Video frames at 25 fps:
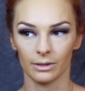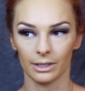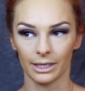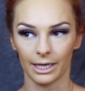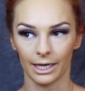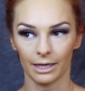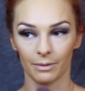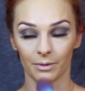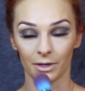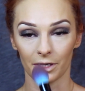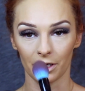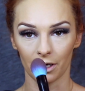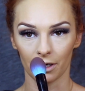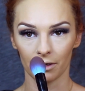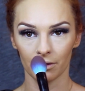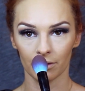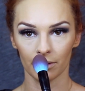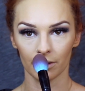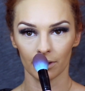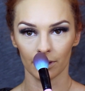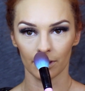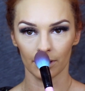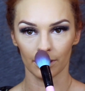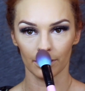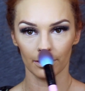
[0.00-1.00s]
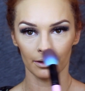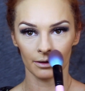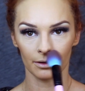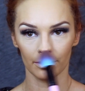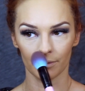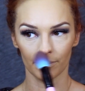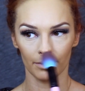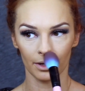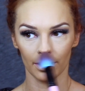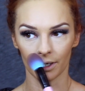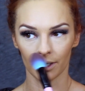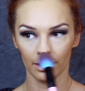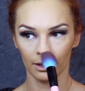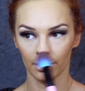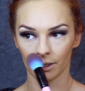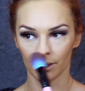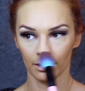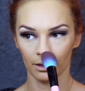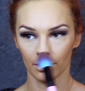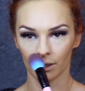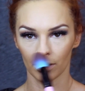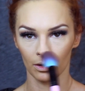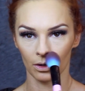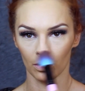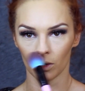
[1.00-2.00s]
Again, I'm going to go under my
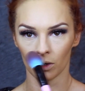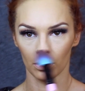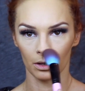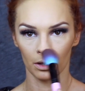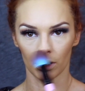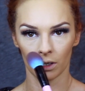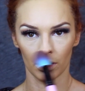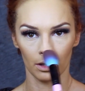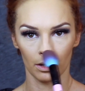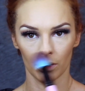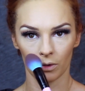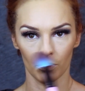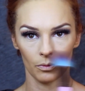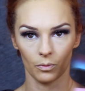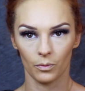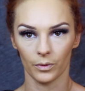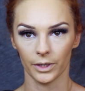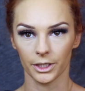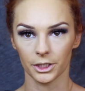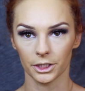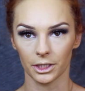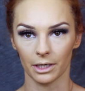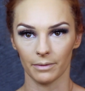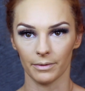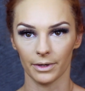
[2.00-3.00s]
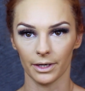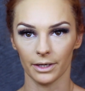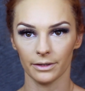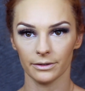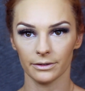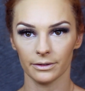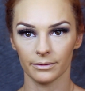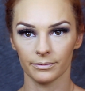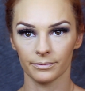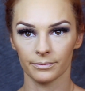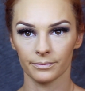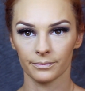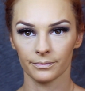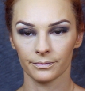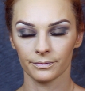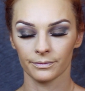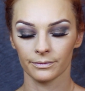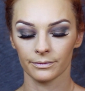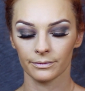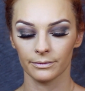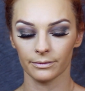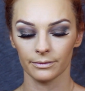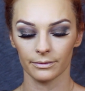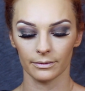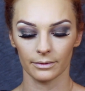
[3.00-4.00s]
ridge-shaped nose,
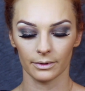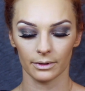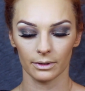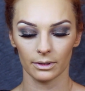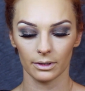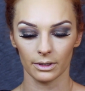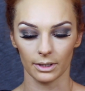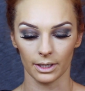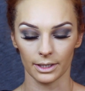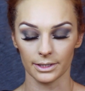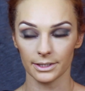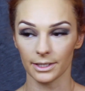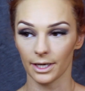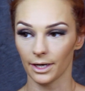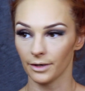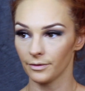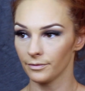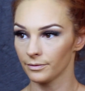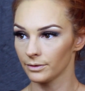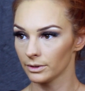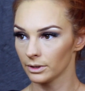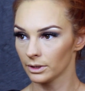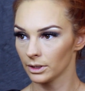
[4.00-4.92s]
like so.